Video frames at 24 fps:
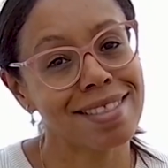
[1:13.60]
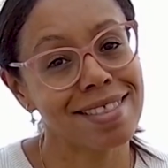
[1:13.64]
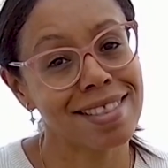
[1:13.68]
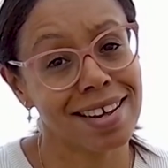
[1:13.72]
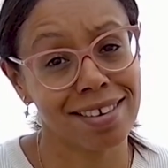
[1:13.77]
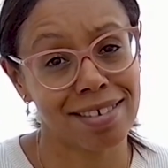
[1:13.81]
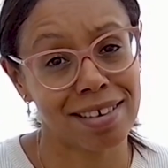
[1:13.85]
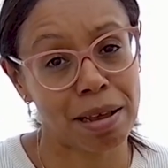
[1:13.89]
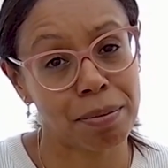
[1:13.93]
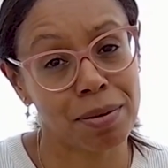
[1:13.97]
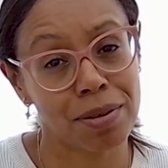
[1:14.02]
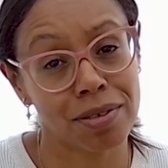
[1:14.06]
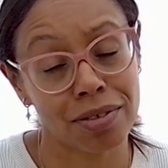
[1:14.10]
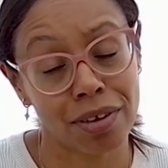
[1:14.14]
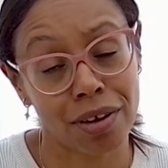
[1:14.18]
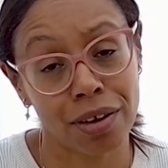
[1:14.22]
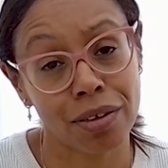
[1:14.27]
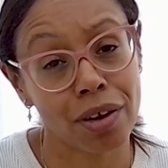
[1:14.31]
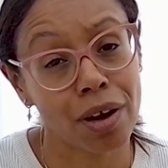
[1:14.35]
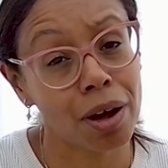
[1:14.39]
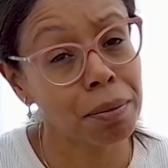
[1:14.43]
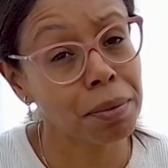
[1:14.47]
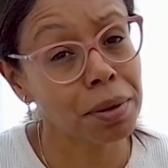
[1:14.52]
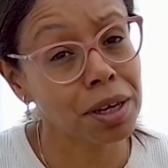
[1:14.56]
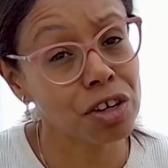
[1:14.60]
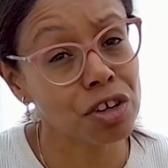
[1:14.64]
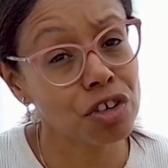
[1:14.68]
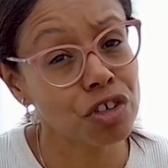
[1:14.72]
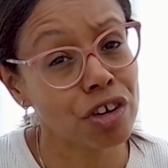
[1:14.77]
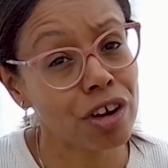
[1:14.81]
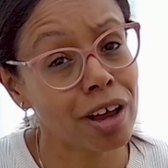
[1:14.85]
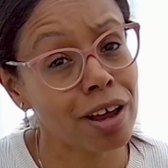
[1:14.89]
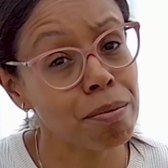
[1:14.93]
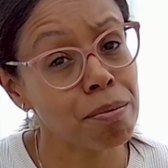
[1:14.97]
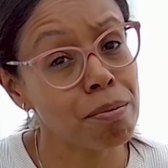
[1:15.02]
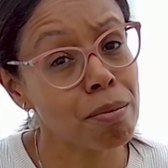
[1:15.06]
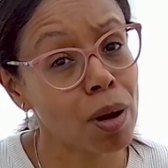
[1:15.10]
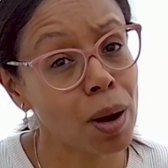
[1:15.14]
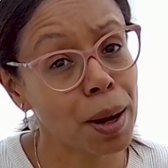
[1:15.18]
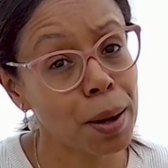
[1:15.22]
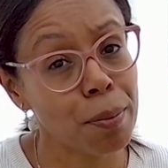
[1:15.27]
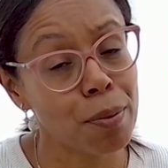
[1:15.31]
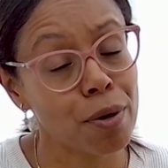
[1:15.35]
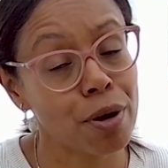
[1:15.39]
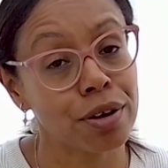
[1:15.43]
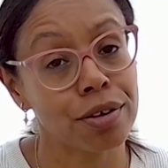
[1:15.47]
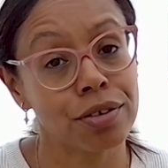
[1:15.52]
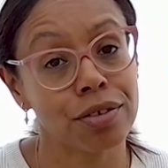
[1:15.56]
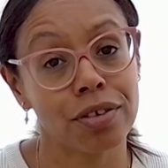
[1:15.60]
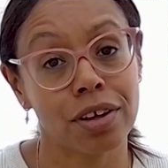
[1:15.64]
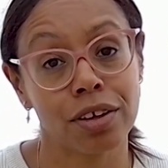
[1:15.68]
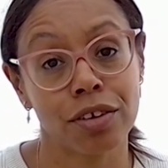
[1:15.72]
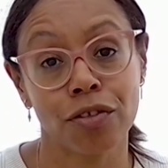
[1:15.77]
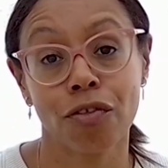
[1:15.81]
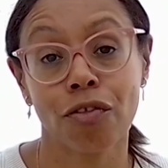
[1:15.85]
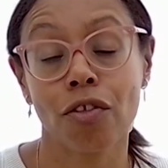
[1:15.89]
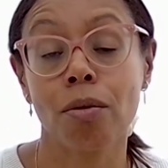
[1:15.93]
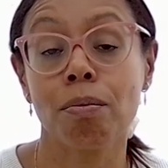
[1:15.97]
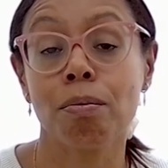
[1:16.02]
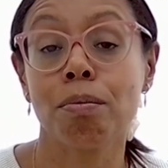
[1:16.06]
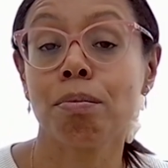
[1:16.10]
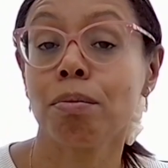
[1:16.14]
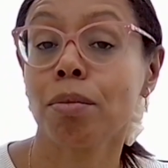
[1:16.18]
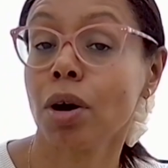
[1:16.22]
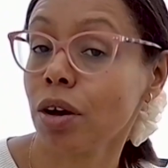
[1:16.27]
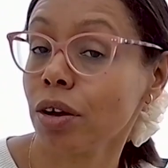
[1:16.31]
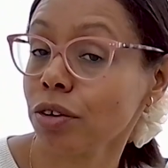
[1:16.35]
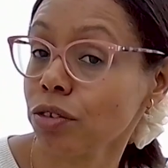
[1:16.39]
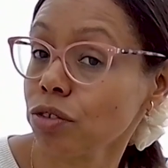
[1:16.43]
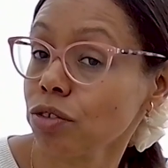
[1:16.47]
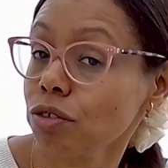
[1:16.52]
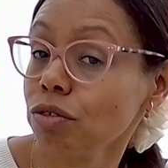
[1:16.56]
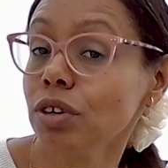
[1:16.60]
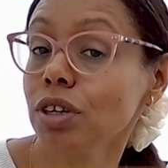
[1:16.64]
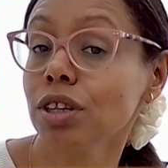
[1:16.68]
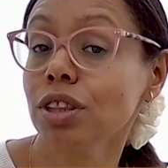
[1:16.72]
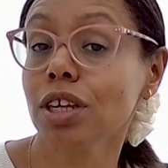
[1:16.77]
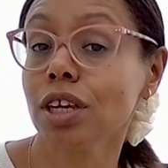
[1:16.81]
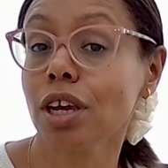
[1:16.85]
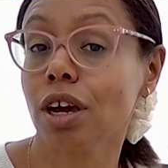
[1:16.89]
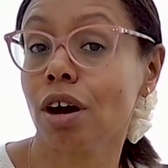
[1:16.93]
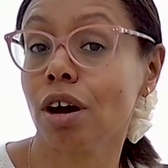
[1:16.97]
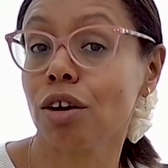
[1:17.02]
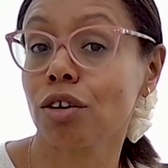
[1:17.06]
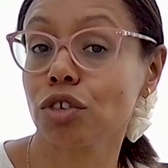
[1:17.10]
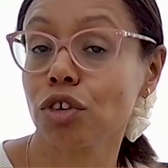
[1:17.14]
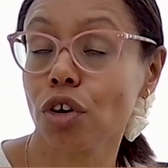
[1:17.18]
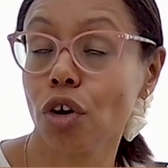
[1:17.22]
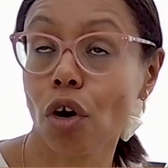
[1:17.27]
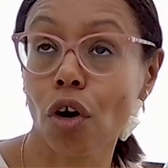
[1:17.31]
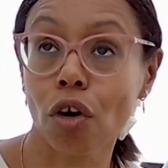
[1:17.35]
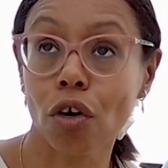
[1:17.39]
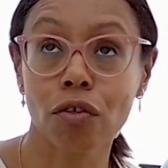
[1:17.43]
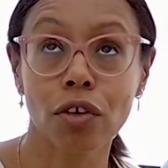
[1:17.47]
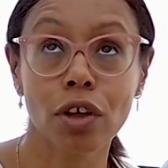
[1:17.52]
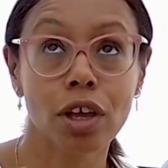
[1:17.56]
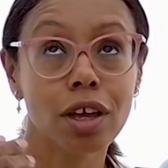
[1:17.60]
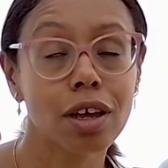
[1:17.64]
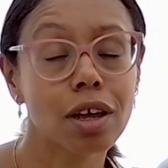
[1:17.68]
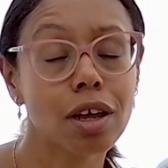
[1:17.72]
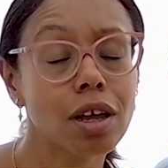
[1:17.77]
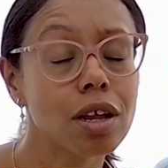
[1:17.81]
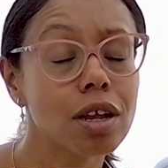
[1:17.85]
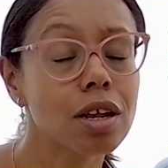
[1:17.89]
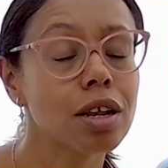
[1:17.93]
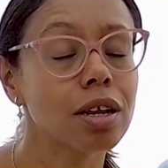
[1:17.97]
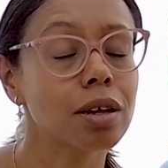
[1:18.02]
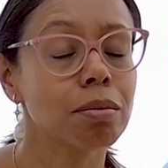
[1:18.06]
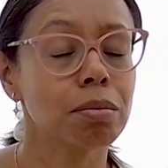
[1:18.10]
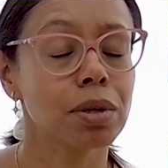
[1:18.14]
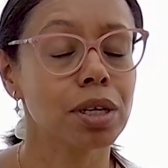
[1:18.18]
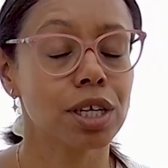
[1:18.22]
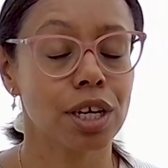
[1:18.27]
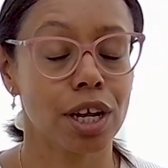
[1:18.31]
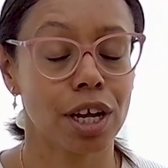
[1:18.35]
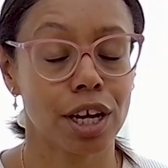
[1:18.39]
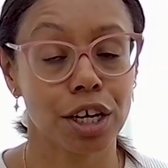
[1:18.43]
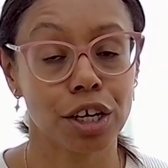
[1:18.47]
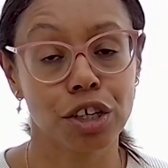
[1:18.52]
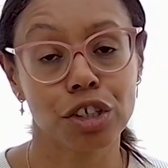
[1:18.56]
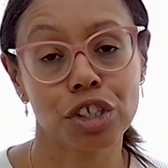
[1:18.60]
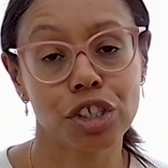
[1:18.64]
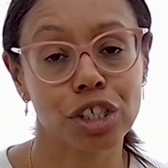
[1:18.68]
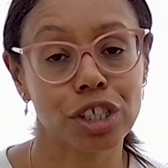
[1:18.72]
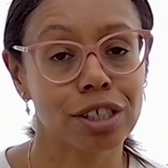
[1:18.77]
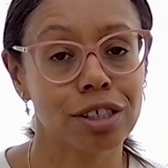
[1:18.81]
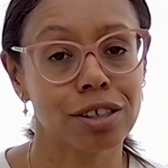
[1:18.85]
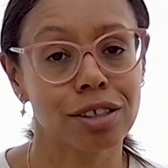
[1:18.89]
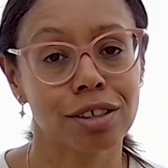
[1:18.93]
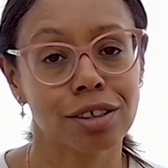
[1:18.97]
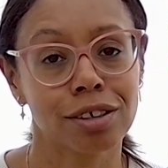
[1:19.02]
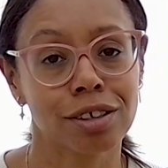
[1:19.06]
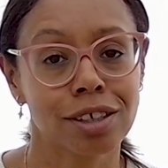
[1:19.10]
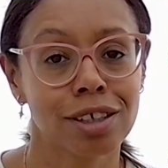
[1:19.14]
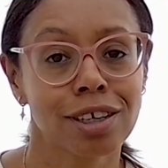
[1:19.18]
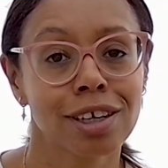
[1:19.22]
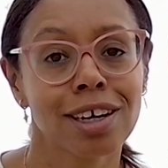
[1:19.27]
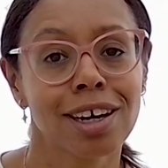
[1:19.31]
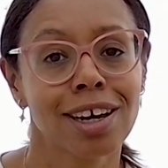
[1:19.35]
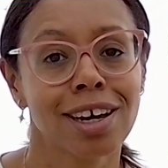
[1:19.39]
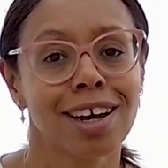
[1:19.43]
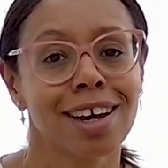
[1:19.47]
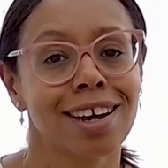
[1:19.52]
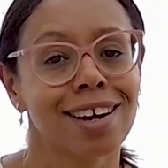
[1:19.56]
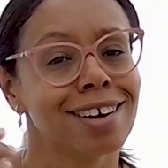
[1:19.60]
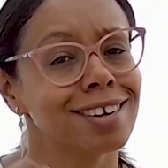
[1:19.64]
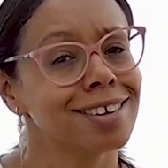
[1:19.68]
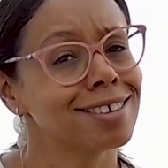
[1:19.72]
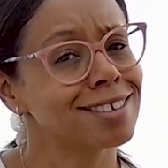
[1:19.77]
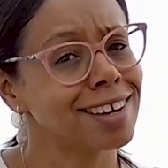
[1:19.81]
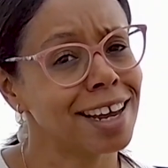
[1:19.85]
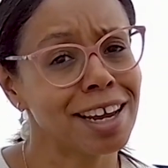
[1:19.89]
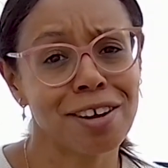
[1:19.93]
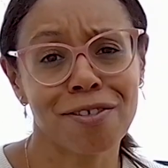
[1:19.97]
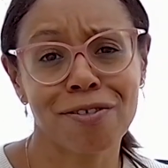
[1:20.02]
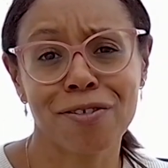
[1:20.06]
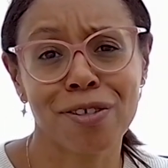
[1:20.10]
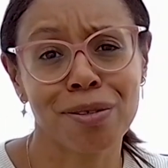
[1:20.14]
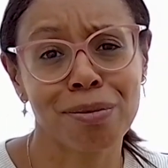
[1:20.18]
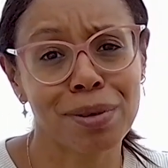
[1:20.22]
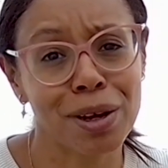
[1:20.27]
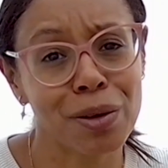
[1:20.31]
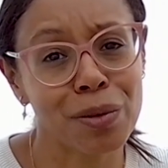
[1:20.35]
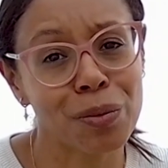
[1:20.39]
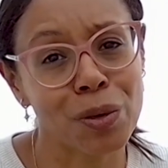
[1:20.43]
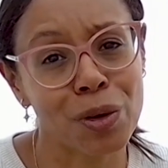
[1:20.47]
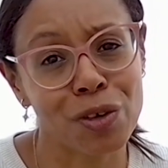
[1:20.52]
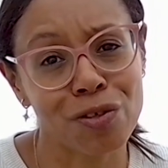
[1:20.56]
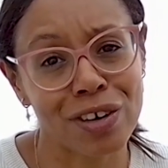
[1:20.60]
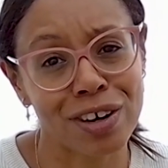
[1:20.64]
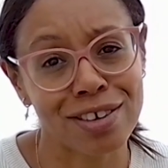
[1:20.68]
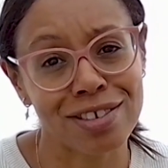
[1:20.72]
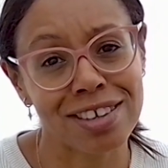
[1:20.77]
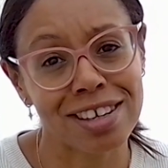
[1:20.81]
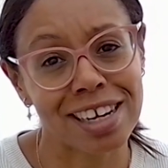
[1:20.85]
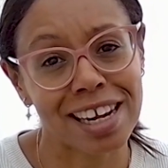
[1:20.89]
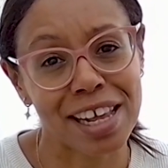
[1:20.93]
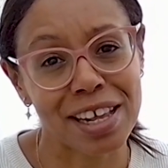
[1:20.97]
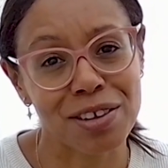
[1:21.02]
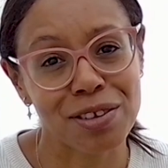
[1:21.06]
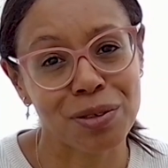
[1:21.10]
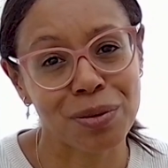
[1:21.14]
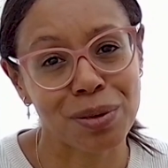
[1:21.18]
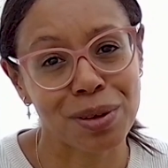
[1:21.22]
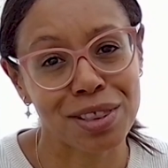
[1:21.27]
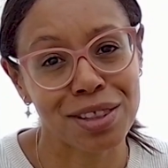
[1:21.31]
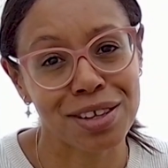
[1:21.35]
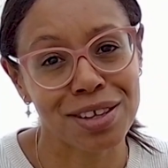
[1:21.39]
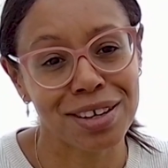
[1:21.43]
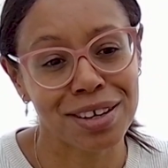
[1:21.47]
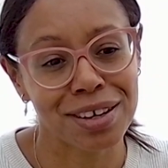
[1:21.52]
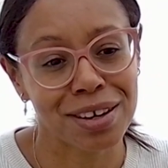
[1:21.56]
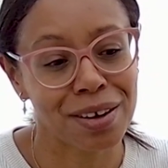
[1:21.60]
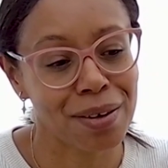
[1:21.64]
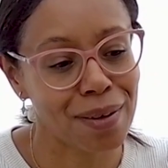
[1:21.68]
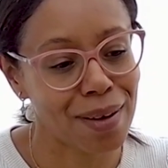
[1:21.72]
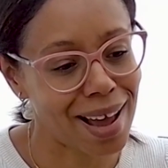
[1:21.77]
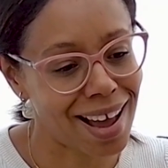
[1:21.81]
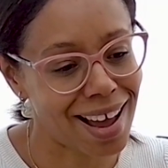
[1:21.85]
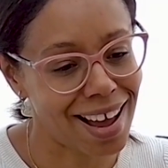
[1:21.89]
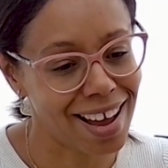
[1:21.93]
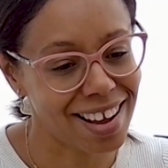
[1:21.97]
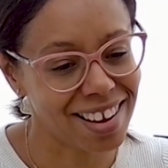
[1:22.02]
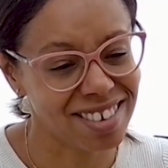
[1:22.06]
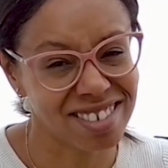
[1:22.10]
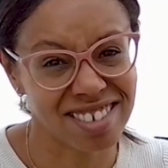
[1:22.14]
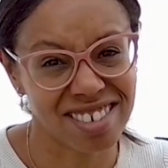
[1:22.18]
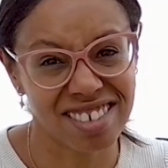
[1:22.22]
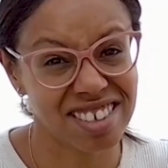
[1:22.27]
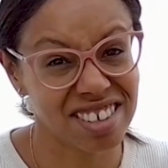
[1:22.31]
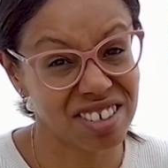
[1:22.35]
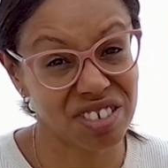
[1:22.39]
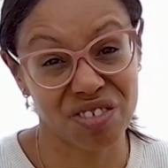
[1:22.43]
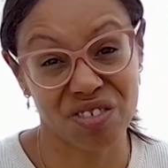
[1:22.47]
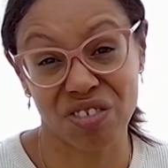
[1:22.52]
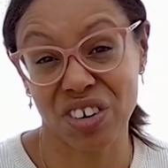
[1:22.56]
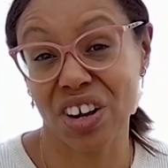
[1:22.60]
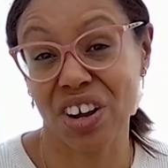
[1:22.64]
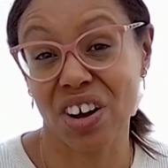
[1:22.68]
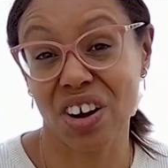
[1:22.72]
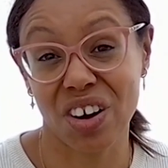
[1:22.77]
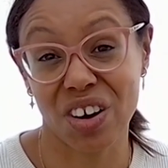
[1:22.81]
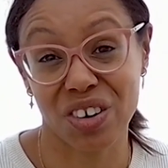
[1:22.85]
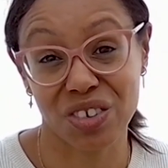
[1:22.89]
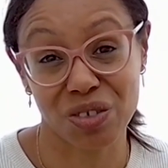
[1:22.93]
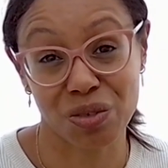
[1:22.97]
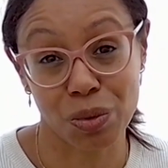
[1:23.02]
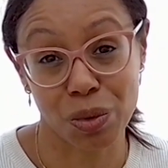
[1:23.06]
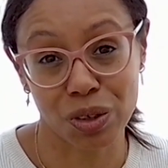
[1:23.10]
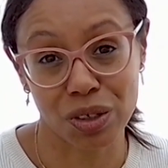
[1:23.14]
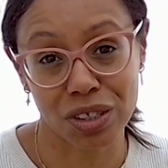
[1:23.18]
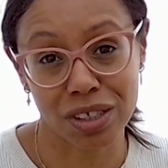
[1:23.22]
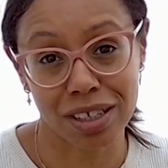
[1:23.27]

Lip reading: this episode, I'm going to share my process for mastering the art of elimination. Take from it what resonates with you and disregard what